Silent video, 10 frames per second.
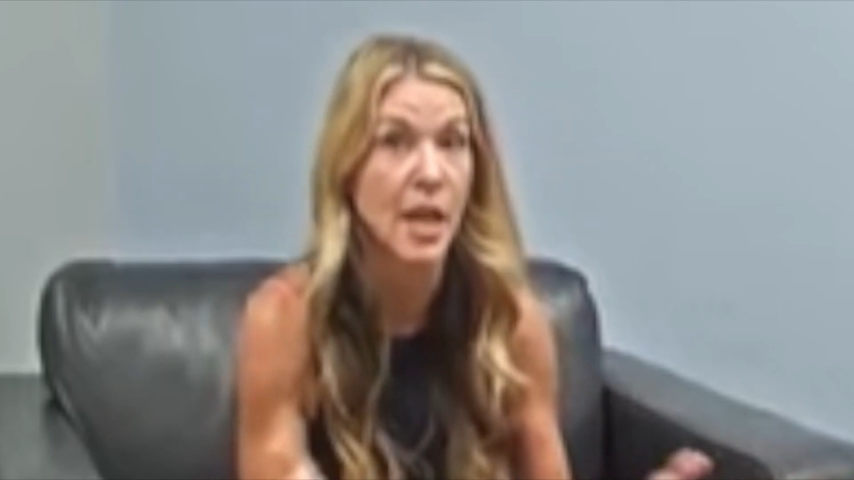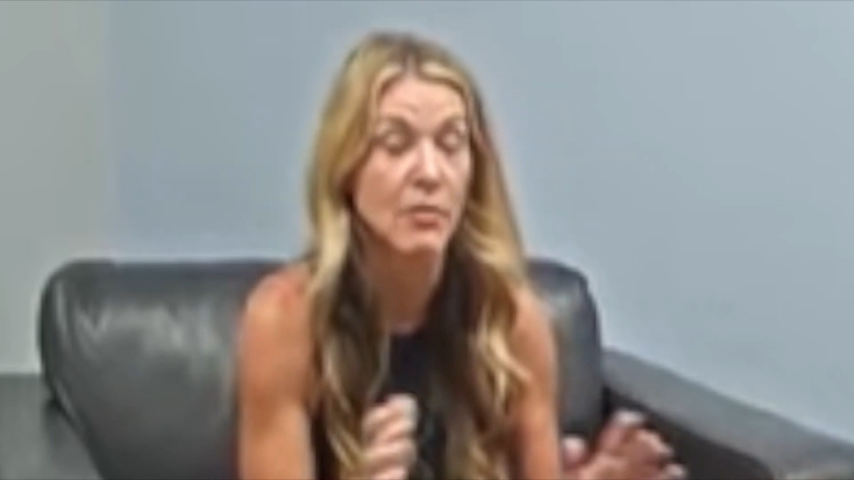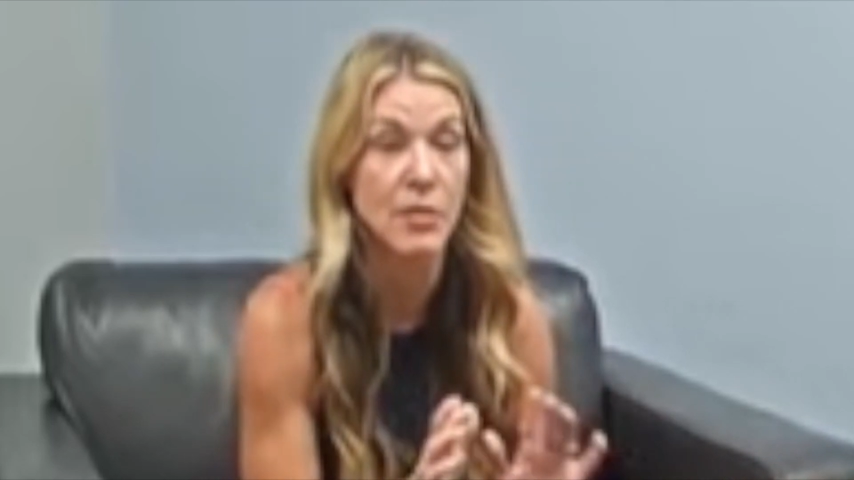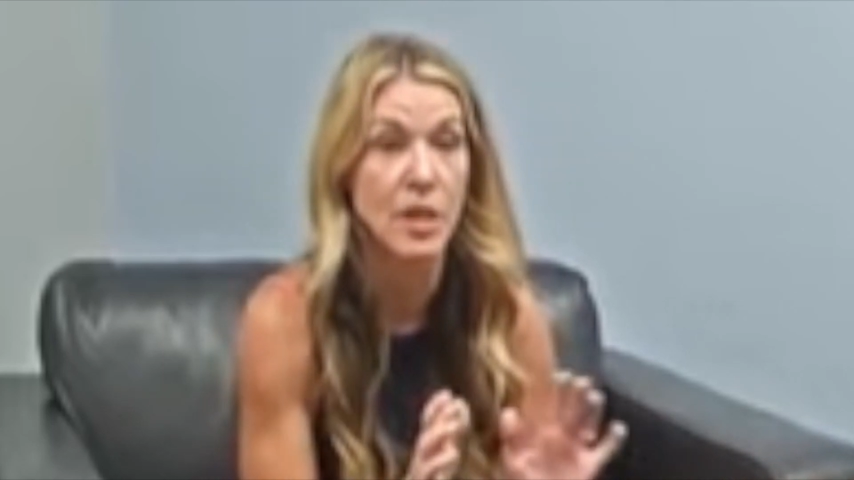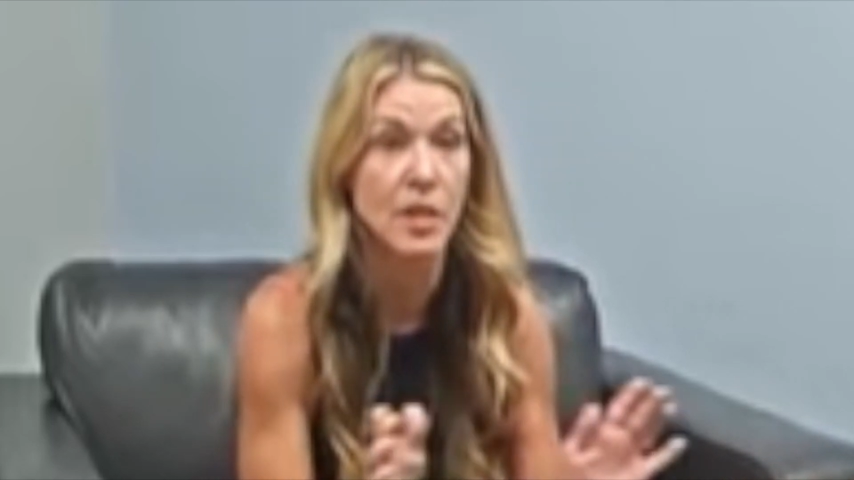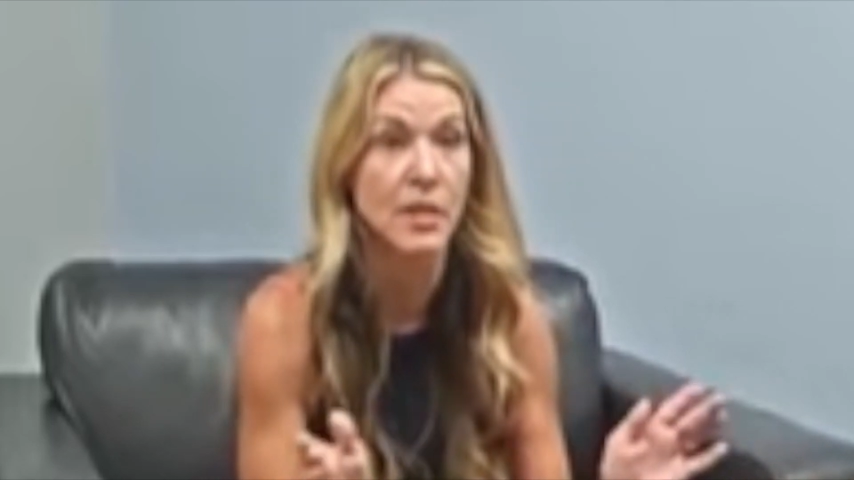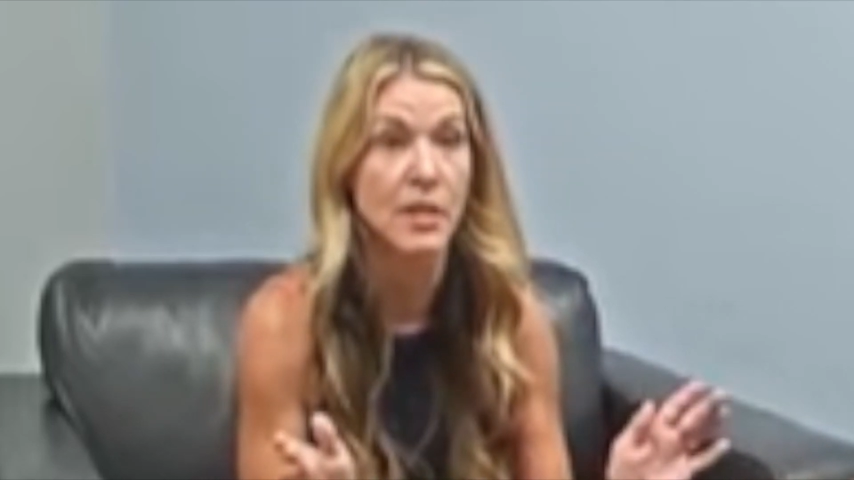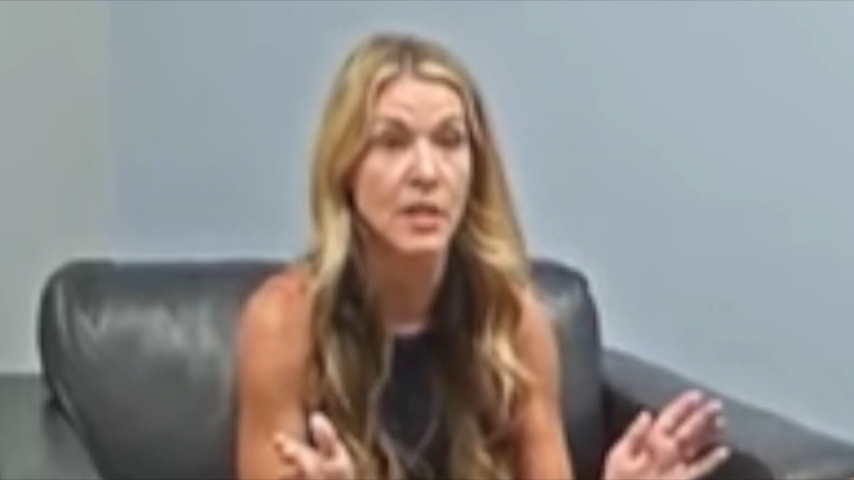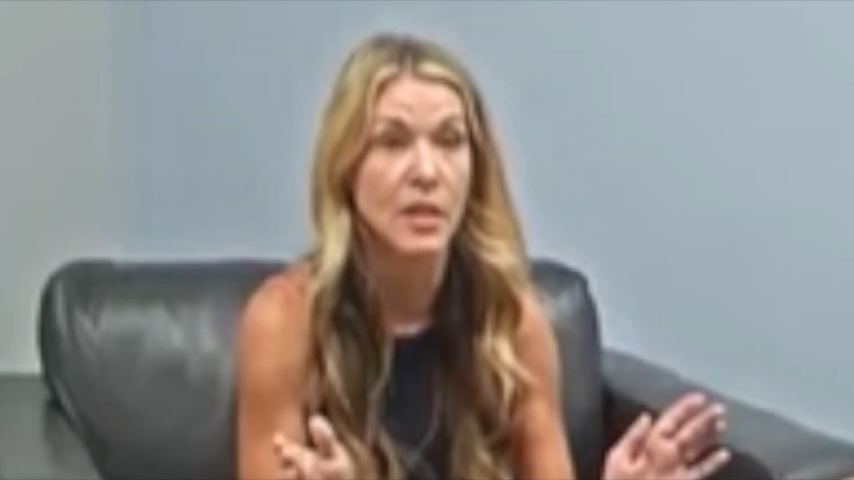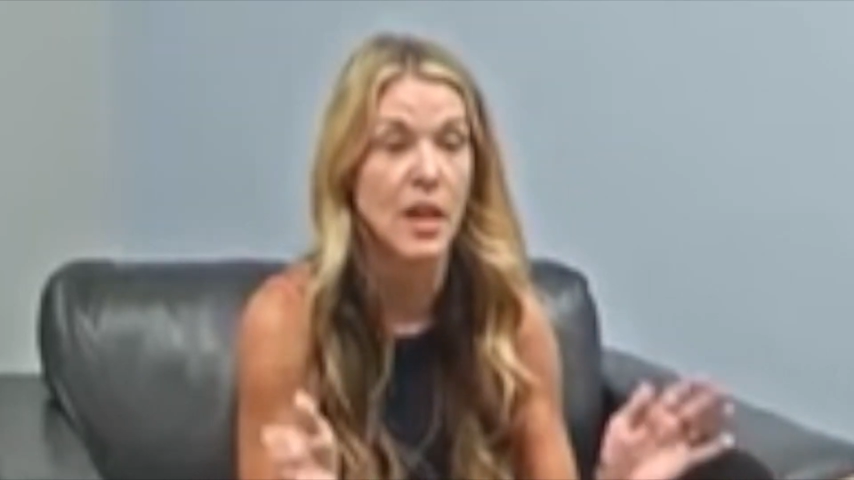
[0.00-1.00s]
I was like,
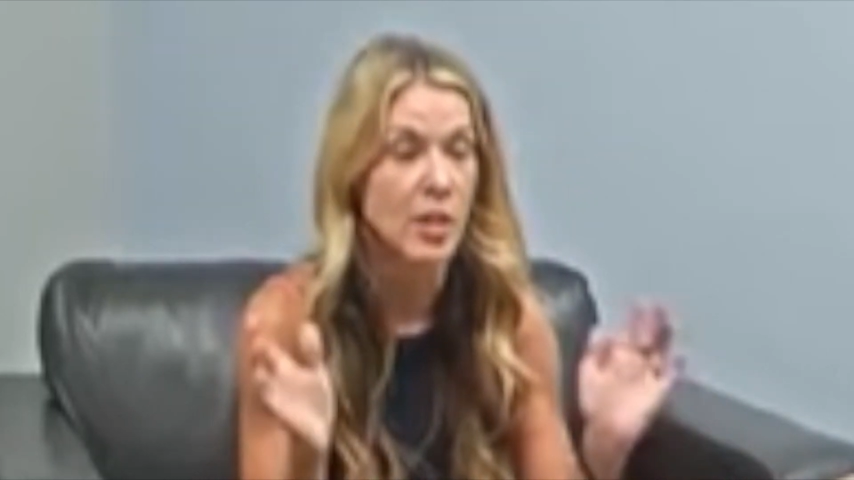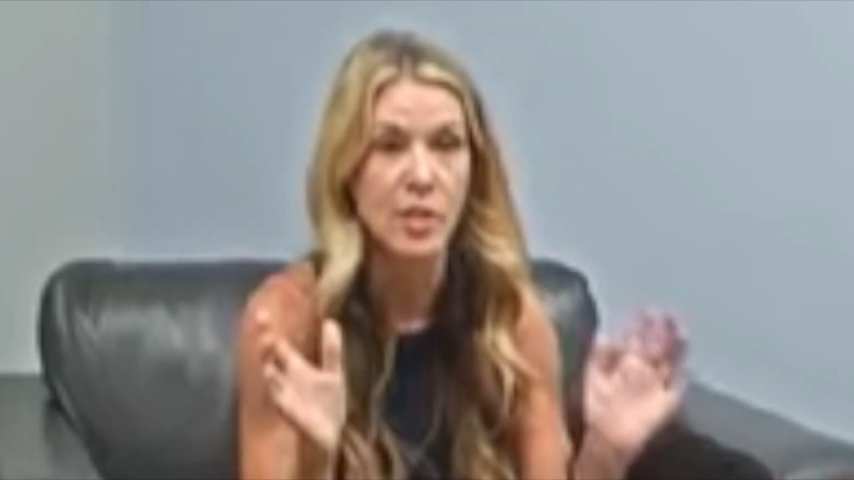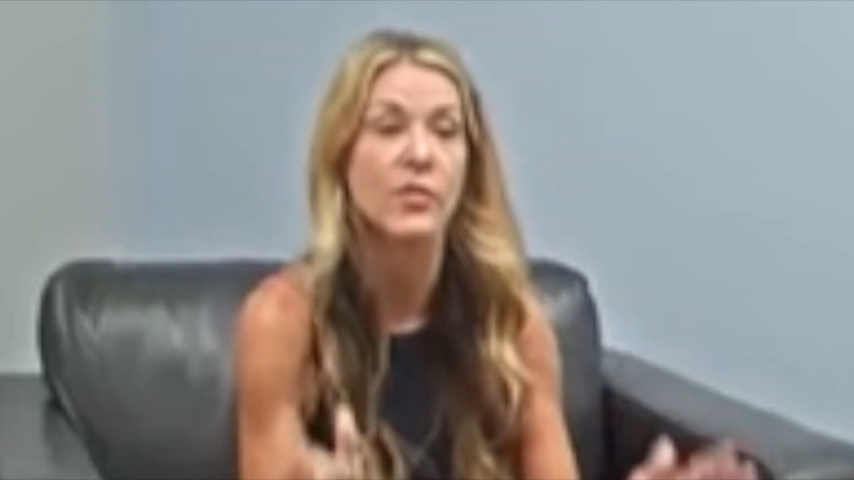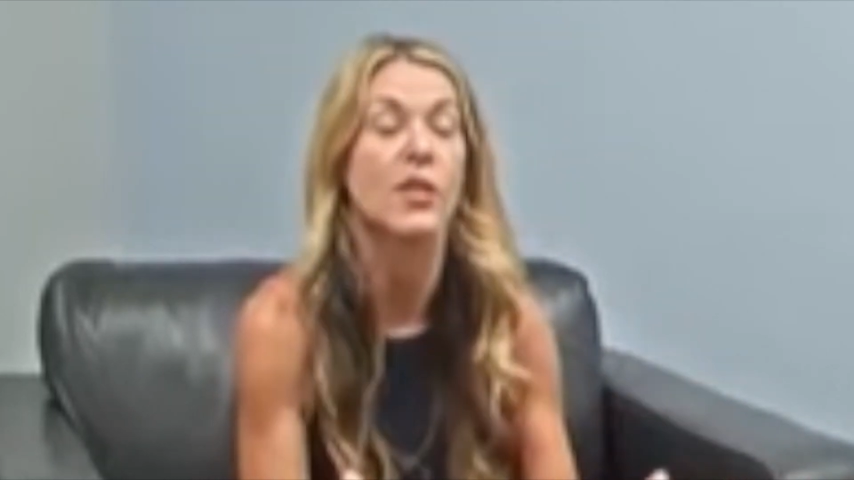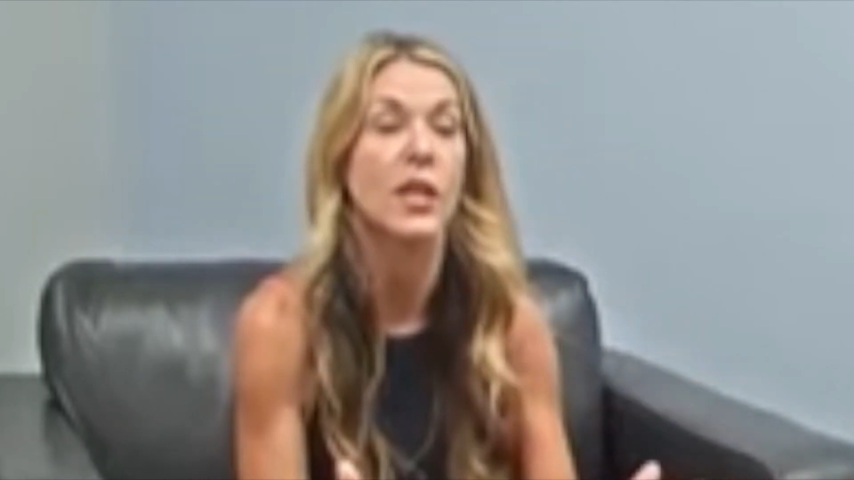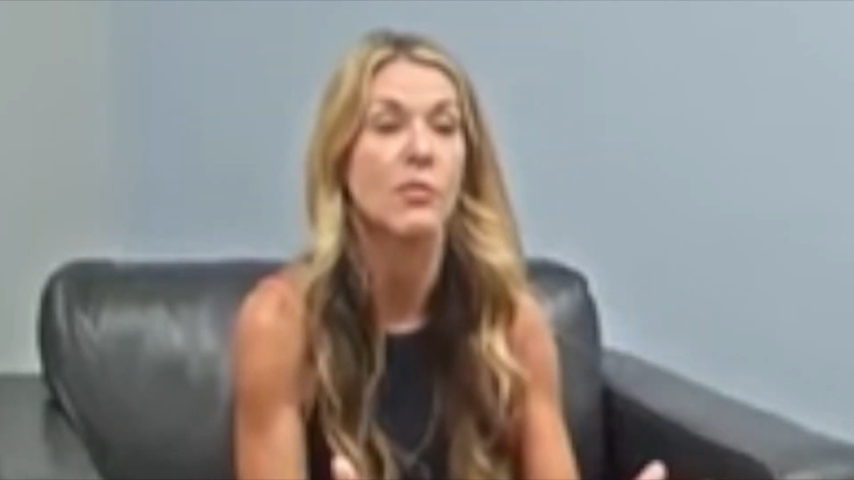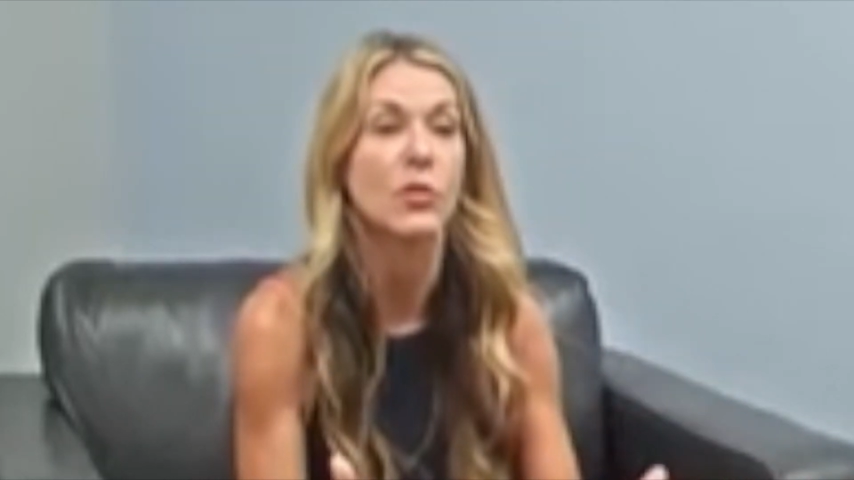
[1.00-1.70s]
I just have to get